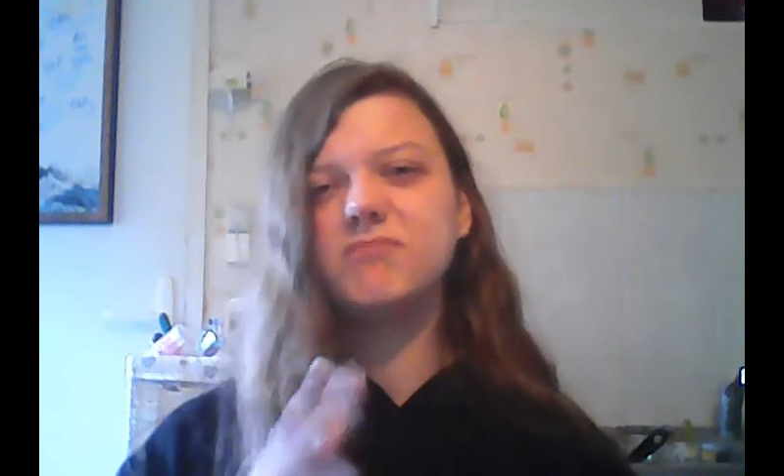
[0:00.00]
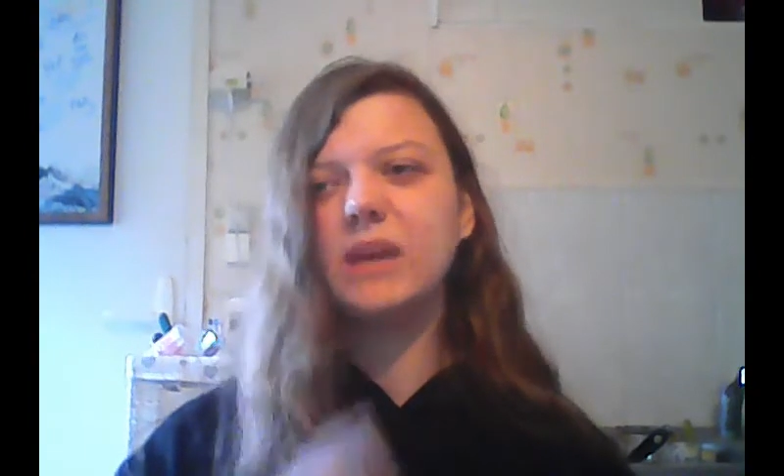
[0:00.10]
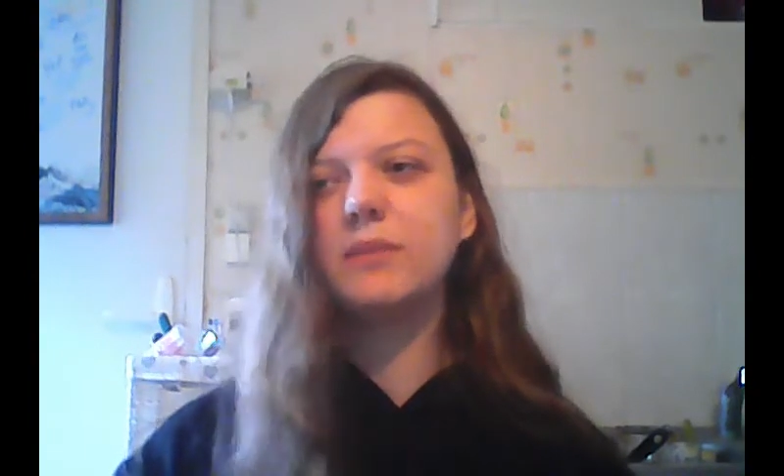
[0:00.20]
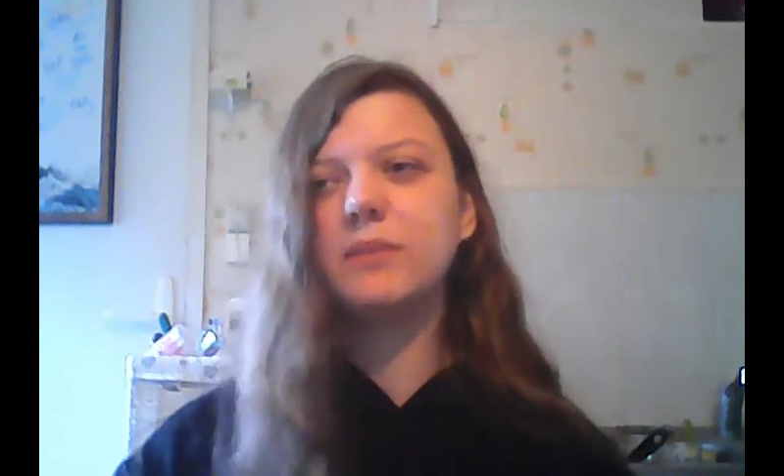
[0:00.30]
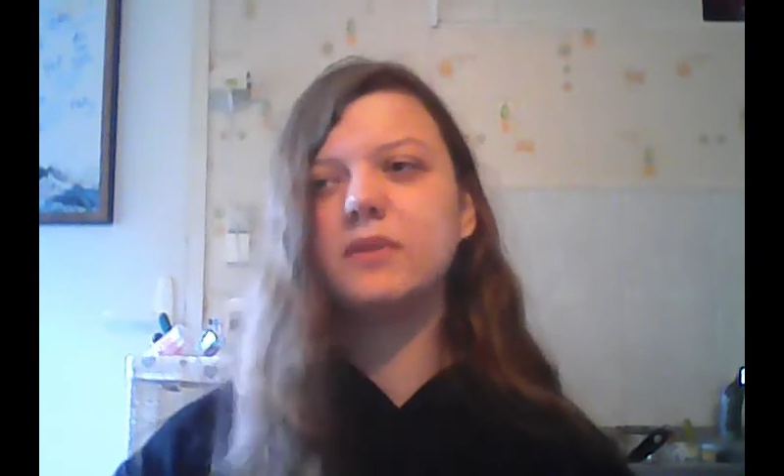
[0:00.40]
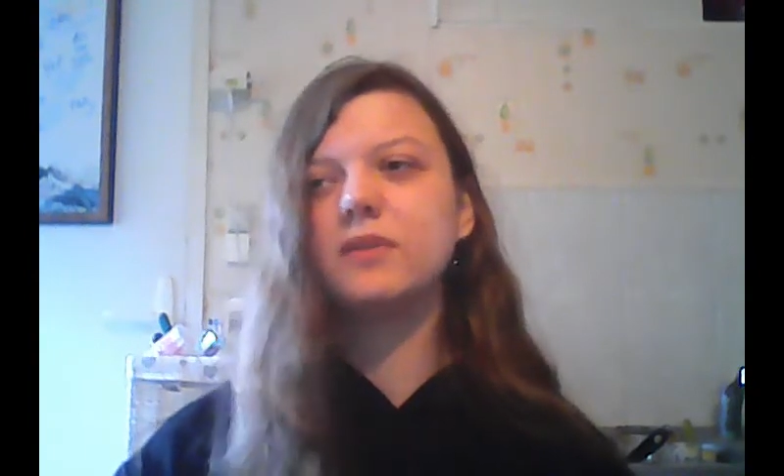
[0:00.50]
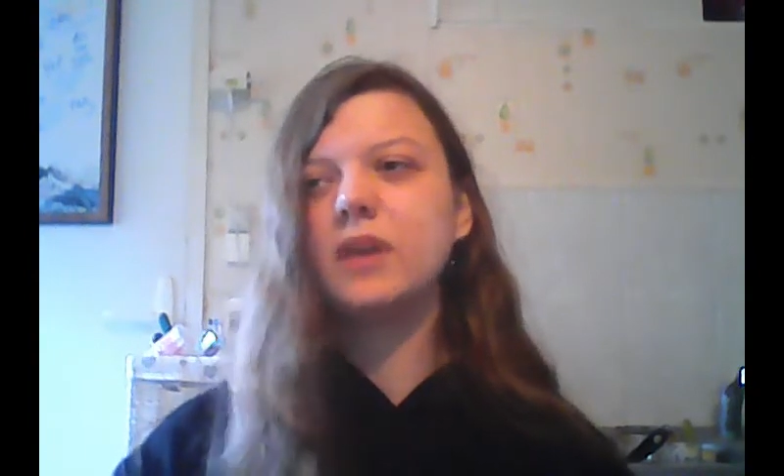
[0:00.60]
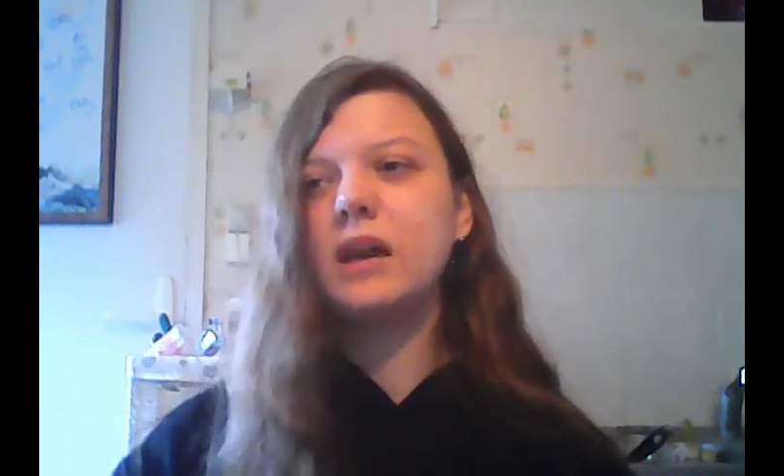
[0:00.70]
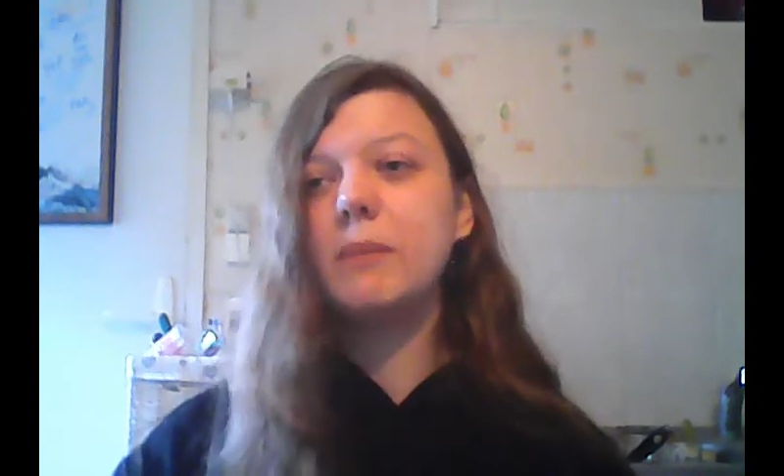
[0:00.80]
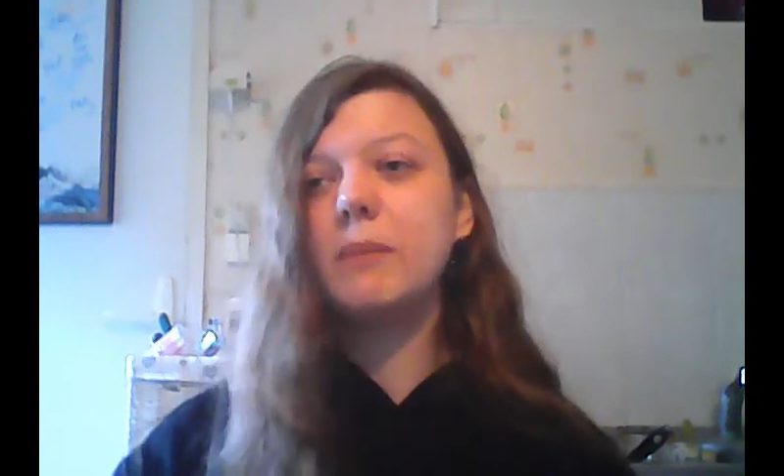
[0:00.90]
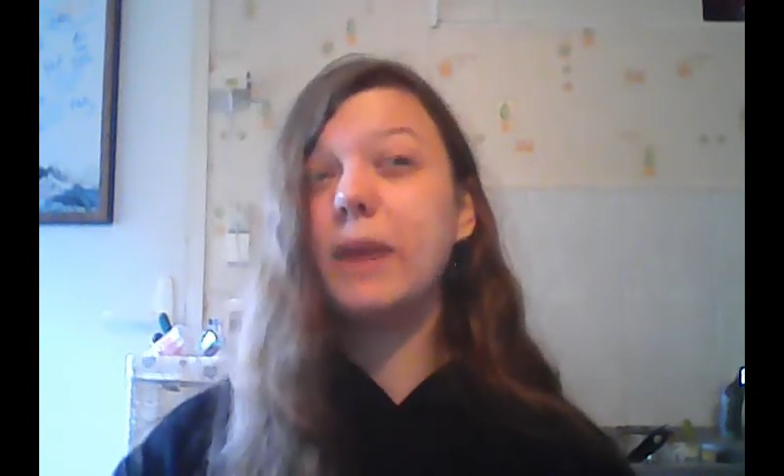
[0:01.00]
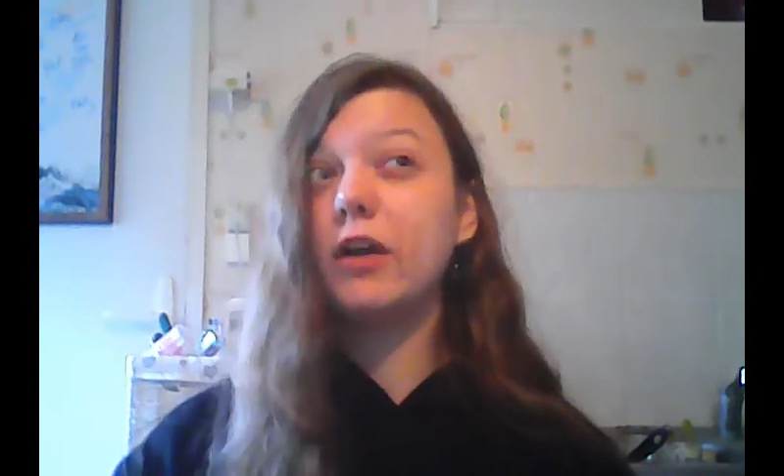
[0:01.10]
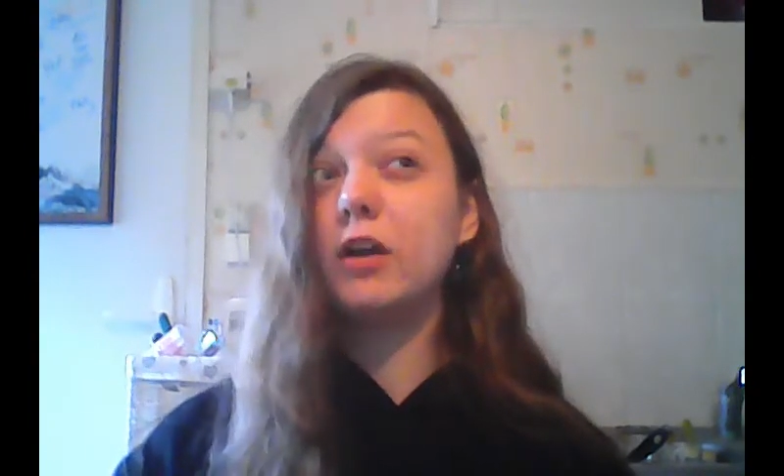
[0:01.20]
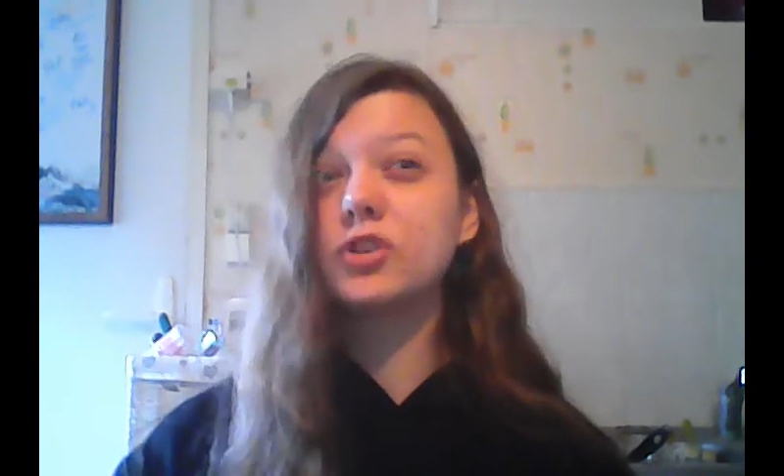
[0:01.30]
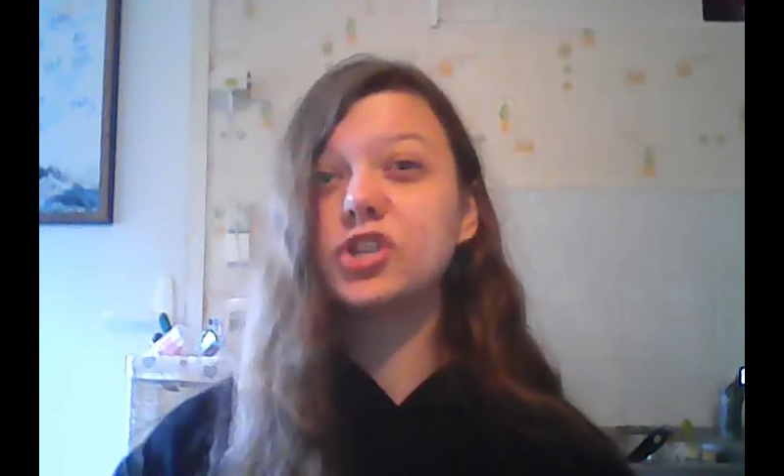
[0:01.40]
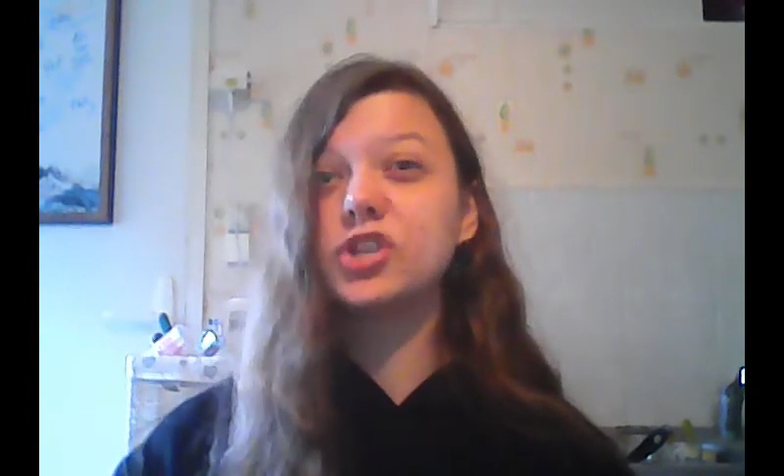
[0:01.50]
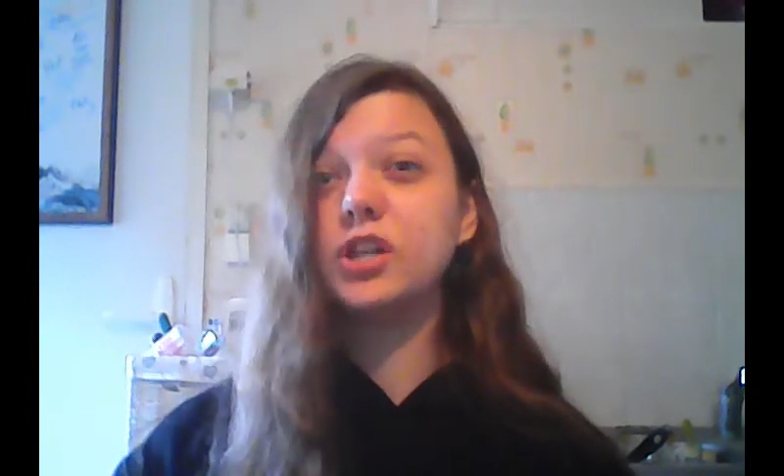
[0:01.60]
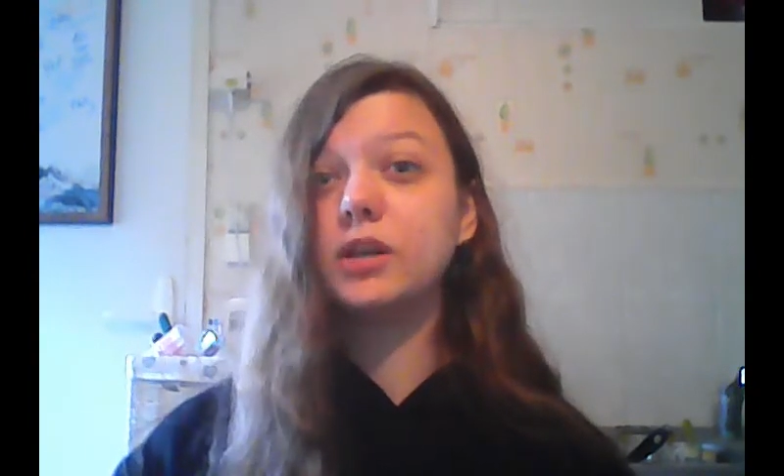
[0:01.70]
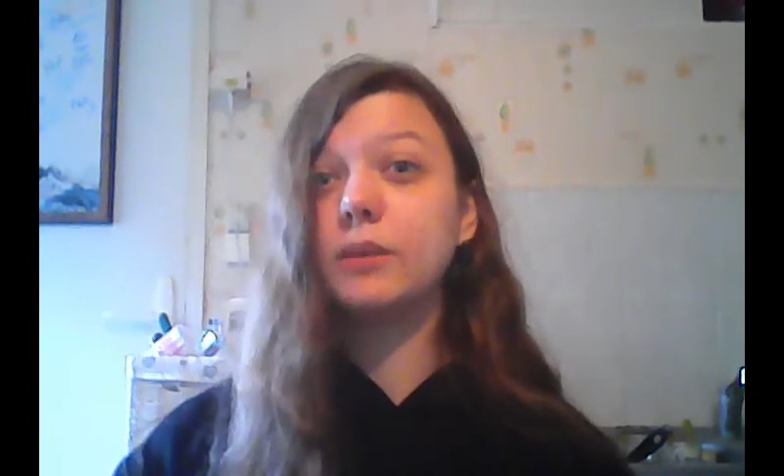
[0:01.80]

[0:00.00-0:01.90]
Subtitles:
I'm on biology.